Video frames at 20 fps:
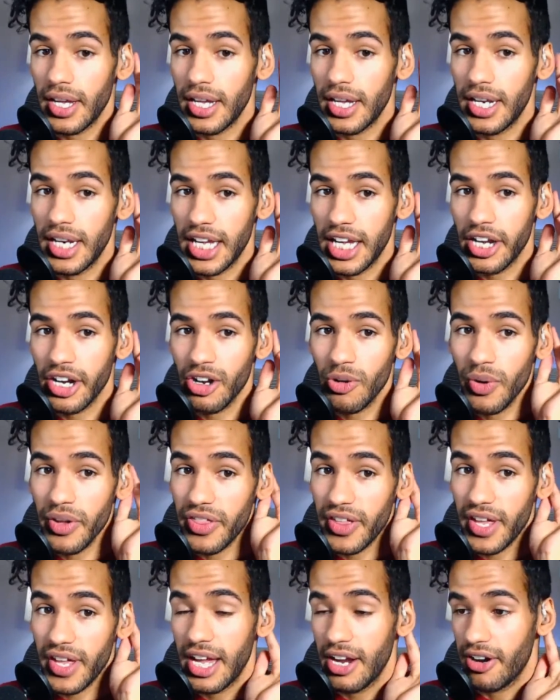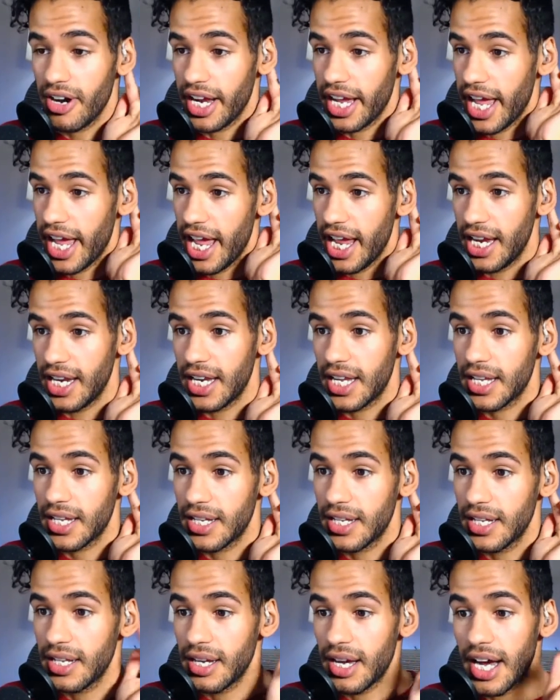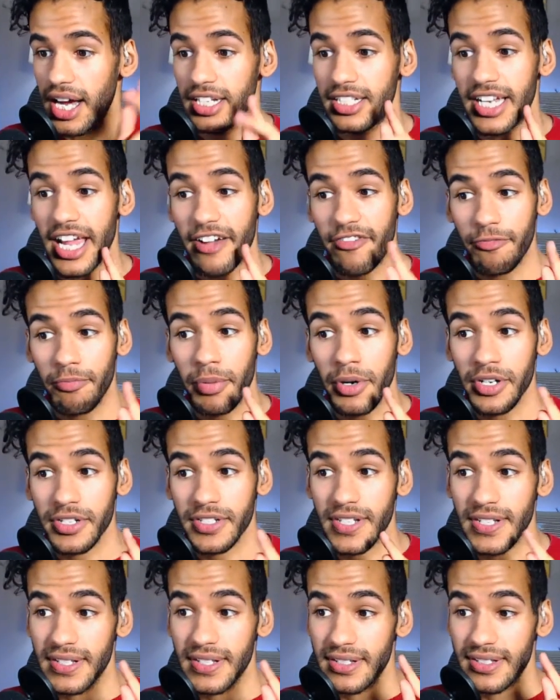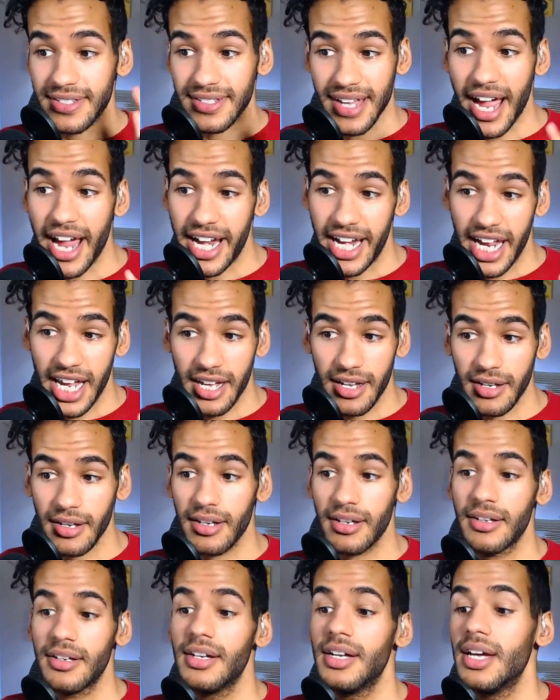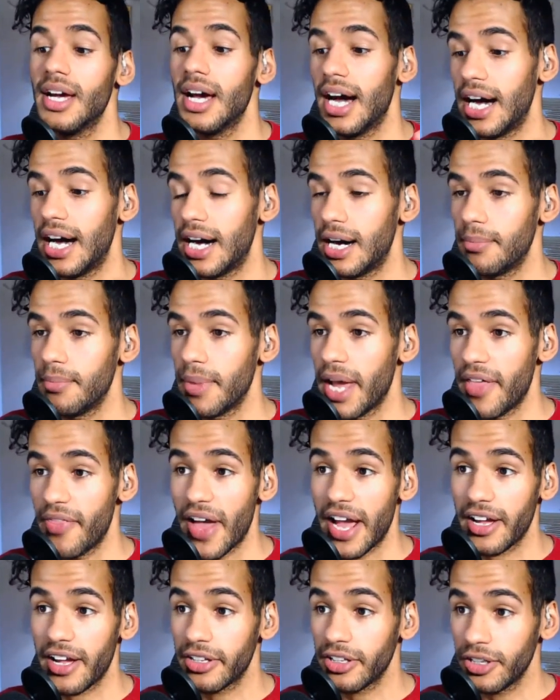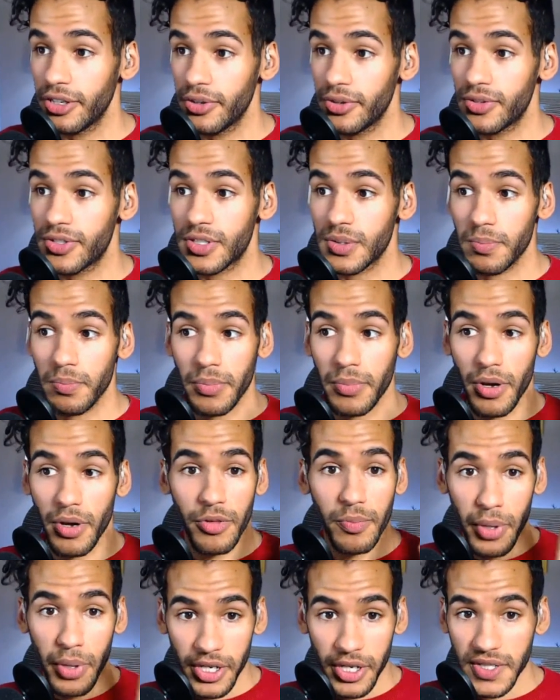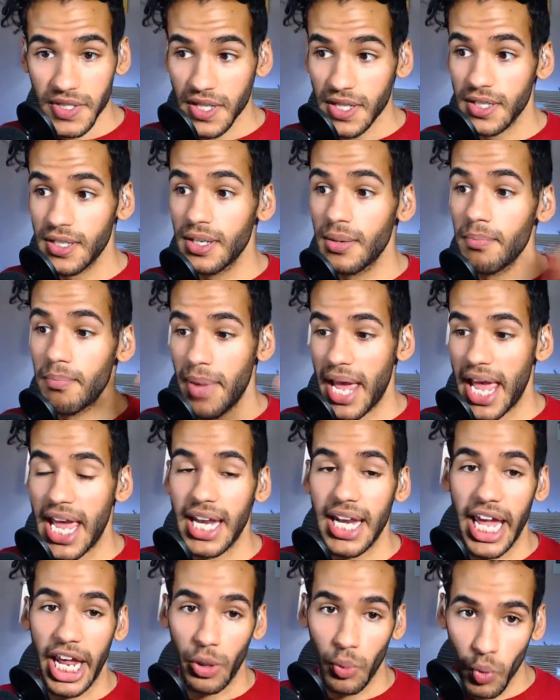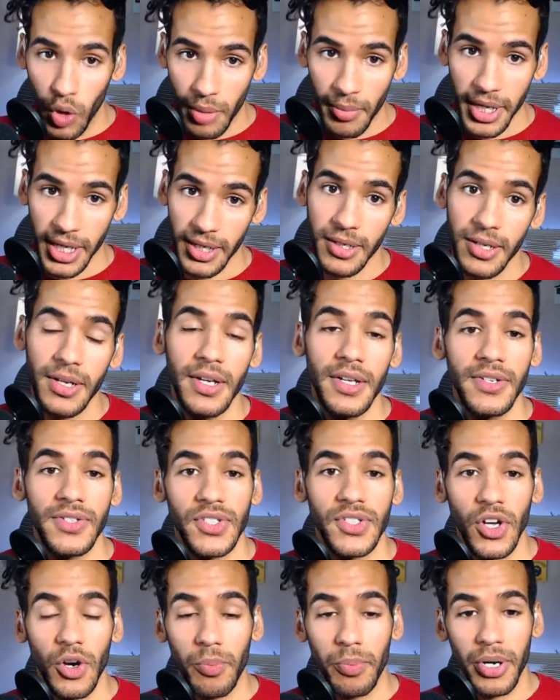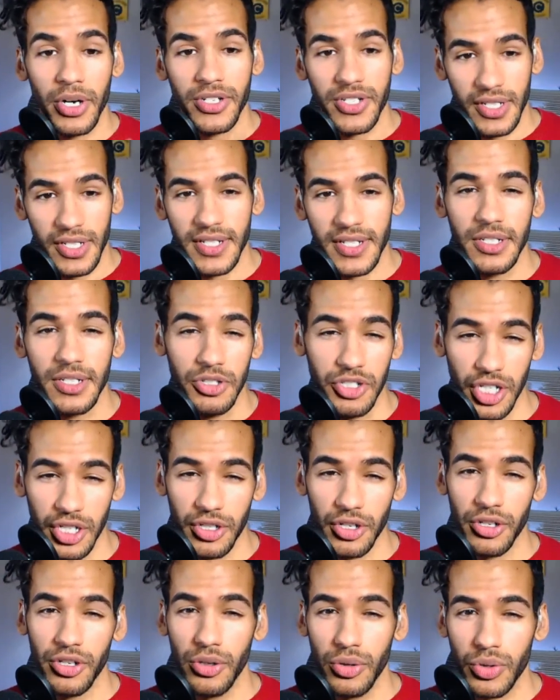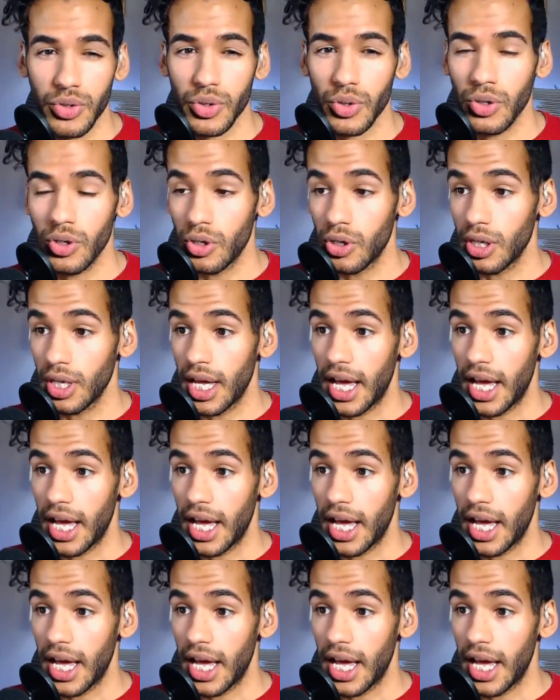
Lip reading: an ear with a hearing aid, a deaf person signing, and that includes both person, man, and woman. So person is a gender neutral